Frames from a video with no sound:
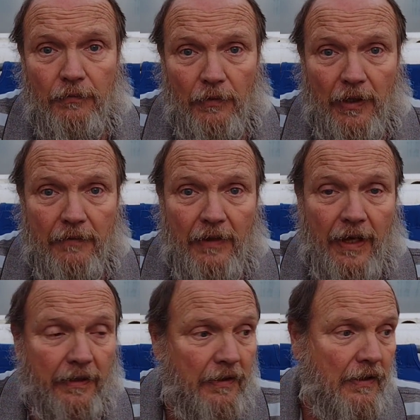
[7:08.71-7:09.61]
If you live
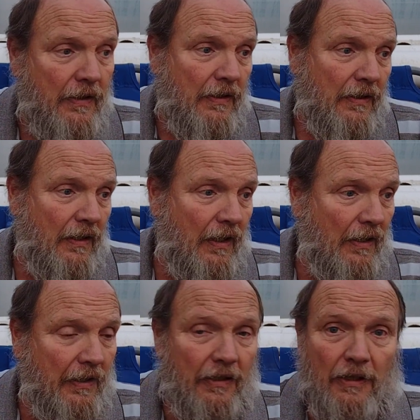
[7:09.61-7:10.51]
like
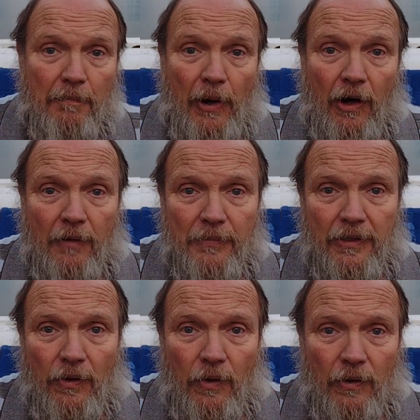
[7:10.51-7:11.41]
uh, in an
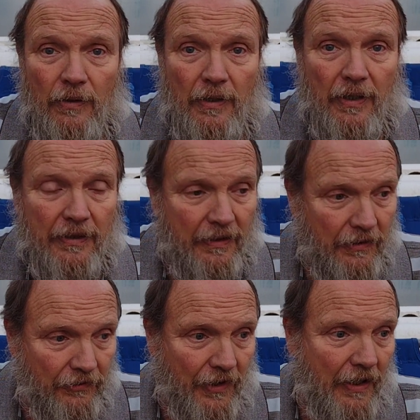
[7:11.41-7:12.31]
apartment or uh,
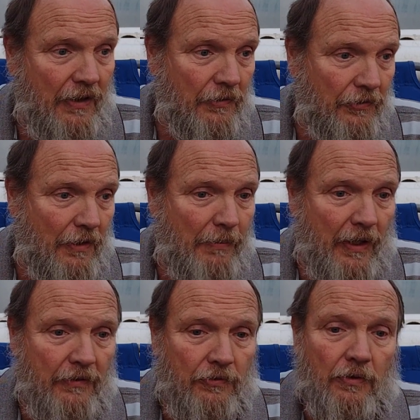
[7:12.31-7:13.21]
in the city or
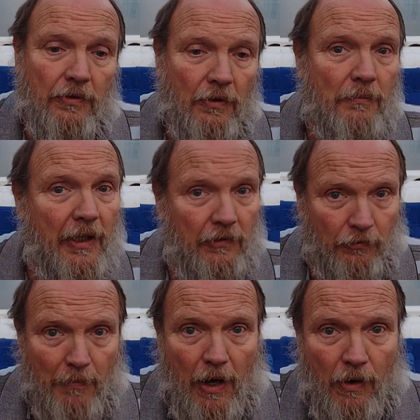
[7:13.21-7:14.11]
someplace, you, you can make
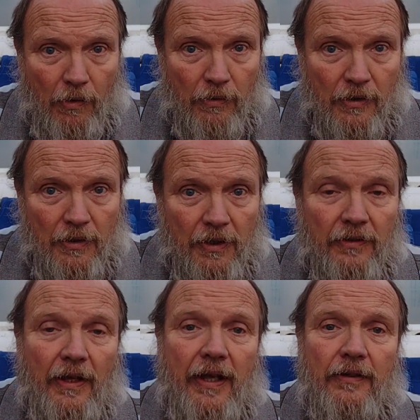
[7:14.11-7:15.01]
small
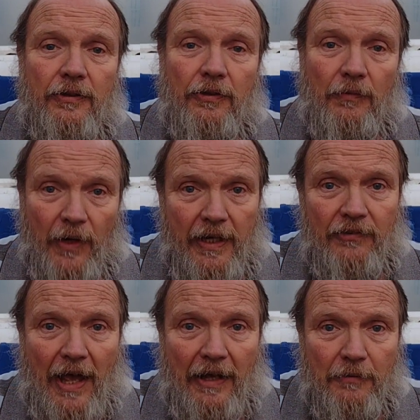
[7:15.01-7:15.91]
containers and
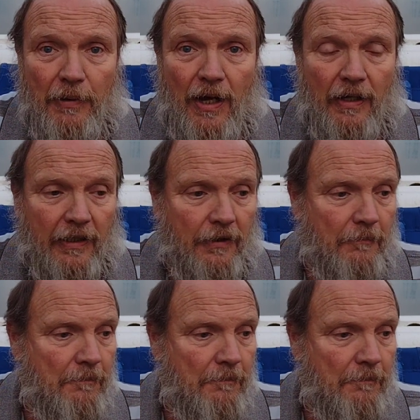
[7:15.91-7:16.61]
raise hydroponic